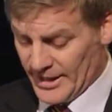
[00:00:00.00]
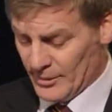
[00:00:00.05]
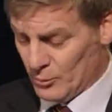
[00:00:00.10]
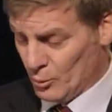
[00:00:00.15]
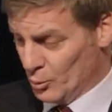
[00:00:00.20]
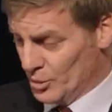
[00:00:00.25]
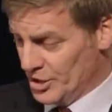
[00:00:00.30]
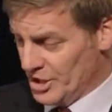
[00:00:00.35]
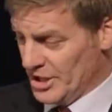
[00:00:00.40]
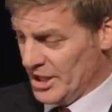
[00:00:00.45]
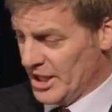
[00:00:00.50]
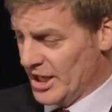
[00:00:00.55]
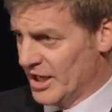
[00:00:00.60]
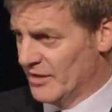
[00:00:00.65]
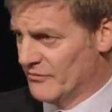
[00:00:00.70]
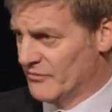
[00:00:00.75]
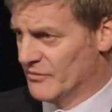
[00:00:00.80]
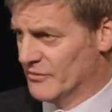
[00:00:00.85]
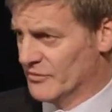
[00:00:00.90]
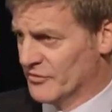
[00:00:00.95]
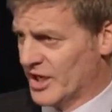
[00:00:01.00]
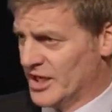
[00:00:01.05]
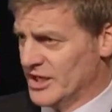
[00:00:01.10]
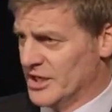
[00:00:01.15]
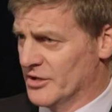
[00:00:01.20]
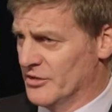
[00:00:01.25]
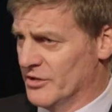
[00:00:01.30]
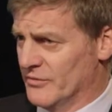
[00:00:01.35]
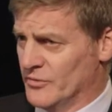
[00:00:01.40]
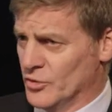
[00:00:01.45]
we have
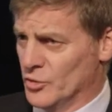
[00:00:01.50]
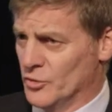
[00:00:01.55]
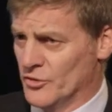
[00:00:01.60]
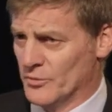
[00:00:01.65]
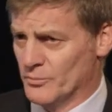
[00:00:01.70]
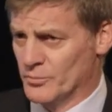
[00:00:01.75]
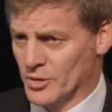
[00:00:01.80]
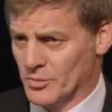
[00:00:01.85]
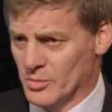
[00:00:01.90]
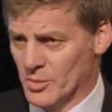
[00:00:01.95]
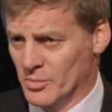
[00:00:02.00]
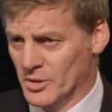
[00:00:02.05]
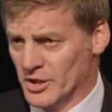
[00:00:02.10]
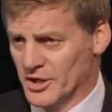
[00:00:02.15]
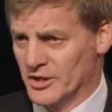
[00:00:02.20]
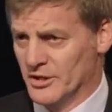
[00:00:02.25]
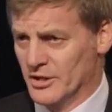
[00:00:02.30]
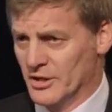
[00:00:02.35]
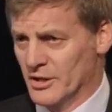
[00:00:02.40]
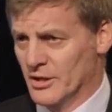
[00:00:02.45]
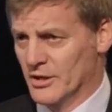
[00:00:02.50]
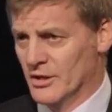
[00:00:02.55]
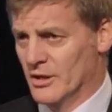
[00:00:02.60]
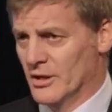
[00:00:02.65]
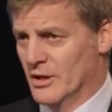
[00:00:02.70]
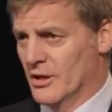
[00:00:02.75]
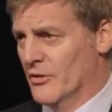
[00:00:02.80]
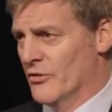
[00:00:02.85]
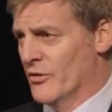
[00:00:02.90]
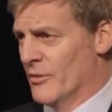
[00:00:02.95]
taken the view that probably
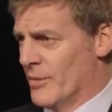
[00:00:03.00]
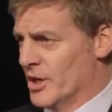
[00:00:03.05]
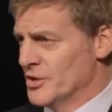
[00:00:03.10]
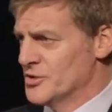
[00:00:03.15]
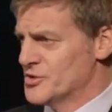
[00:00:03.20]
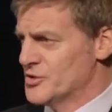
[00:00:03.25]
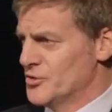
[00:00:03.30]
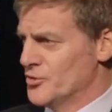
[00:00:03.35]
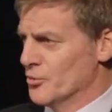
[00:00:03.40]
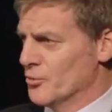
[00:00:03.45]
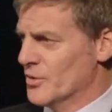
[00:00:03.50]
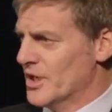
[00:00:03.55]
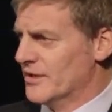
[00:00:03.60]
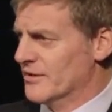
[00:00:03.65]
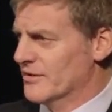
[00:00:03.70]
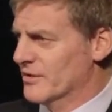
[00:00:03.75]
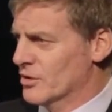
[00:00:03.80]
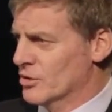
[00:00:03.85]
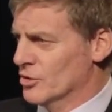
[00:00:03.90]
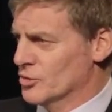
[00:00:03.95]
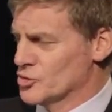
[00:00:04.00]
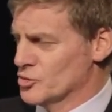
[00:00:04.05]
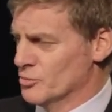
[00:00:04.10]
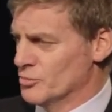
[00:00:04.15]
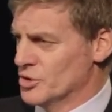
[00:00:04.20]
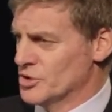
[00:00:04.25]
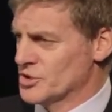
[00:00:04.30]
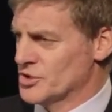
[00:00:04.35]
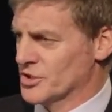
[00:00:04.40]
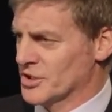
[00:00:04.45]
the most direct
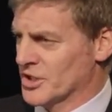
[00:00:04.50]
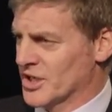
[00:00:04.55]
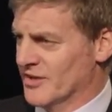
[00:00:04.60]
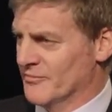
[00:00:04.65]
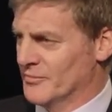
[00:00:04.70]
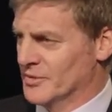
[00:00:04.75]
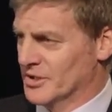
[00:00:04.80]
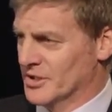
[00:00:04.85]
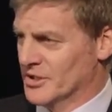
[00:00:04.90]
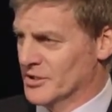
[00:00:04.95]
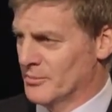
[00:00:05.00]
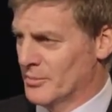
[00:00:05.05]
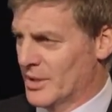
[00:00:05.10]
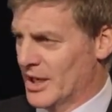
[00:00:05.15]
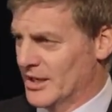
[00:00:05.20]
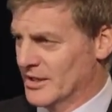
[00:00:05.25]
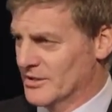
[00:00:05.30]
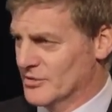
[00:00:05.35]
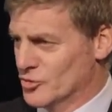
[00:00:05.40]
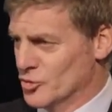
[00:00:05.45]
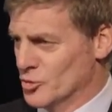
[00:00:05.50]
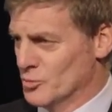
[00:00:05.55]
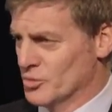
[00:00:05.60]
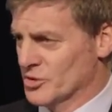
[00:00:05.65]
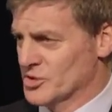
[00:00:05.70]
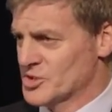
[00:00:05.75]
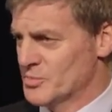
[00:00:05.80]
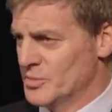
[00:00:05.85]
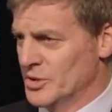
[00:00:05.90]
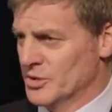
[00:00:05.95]
contribution a government can make to
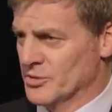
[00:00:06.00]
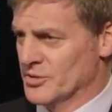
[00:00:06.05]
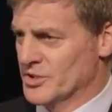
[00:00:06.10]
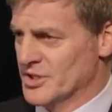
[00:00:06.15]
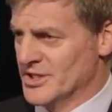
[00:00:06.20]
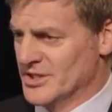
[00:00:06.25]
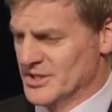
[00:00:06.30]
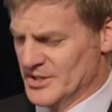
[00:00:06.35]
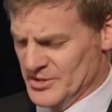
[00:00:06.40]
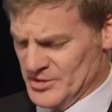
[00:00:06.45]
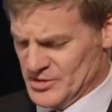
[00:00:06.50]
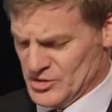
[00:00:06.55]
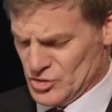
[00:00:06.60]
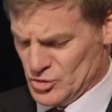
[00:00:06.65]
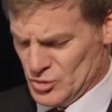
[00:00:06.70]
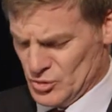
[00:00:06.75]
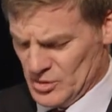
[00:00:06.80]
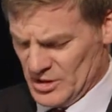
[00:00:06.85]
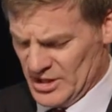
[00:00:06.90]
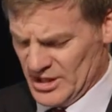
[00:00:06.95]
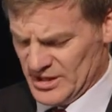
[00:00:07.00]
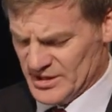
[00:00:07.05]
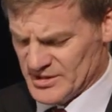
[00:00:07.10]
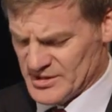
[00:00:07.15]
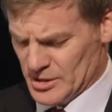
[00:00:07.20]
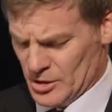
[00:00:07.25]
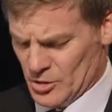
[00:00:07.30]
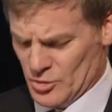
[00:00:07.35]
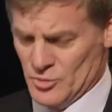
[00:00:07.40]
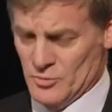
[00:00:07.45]
prosperity is to get its
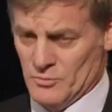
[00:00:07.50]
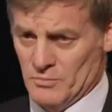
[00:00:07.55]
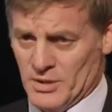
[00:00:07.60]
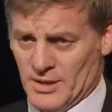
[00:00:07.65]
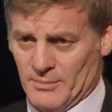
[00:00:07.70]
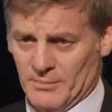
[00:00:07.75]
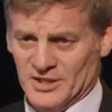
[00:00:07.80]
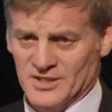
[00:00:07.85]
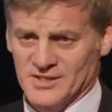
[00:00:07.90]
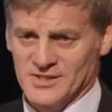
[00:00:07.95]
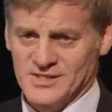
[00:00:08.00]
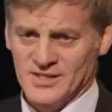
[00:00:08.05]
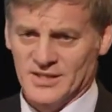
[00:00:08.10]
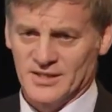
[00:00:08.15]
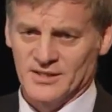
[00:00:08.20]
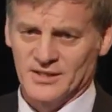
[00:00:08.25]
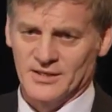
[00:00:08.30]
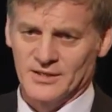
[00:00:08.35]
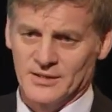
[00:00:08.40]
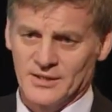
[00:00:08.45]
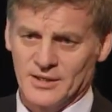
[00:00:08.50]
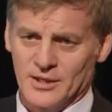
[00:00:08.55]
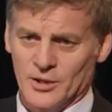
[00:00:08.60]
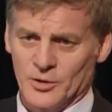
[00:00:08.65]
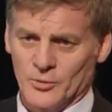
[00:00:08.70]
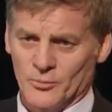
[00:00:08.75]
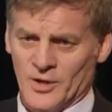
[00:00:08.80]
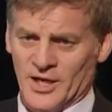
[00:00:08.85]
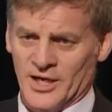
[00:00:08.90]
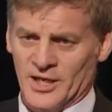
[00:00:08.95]
own public sector
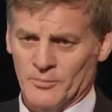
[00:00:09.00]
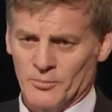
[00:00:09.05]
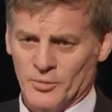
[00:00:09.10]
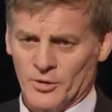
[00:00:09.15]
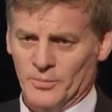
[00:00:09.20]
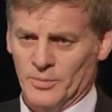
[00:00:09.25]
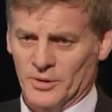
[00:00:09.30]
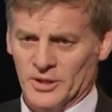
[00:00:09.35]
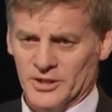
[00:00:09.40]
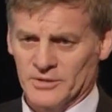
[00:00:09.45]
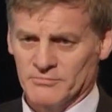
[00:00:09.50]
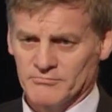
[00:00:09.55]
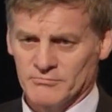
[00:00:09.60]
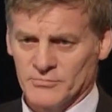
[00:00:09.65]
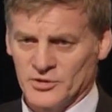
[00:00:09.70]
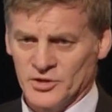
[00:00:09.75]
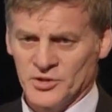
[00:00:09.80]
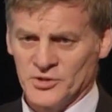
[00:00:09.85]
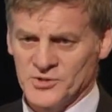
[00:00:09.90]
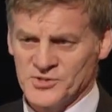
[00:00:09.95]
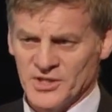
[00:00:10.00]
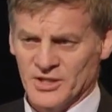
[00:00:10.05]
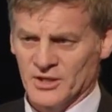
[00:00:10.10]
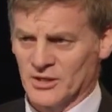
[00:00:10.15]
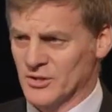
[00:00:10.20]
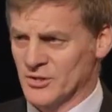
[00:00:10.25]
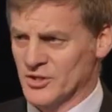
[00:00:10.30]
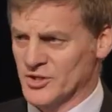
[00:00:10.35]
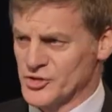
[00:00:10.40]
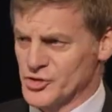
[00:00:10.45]
running properly. In New
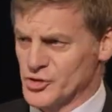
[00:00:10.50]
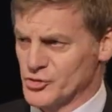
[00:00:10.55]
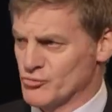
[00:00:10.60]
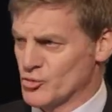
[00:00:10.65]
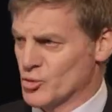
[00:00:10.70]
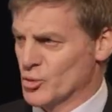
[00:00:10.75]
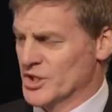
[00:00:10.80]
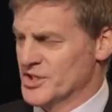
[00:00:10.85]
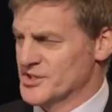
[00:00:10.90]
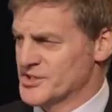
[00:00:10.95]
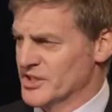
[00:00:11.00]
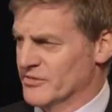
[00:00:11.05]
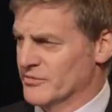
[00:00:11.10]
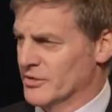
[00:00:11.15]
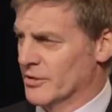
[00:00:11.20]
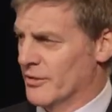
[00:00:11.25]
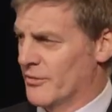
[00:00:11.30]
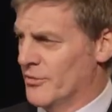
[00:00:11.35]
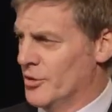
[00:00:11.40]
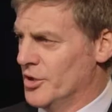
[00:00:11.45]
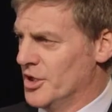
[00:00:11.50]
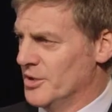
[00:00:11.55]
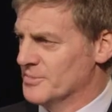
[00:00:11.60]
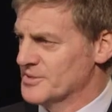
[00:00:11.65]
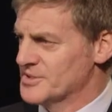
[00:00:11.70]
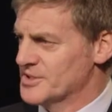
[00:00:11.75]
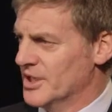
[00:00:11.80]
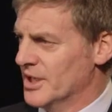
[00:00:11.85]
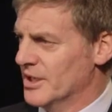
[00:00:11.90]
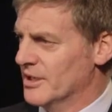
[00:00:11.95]
Zealand, it's 27 to
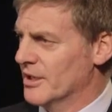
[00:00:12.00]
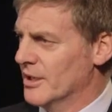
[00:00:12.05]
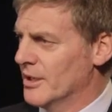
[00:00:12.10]
30%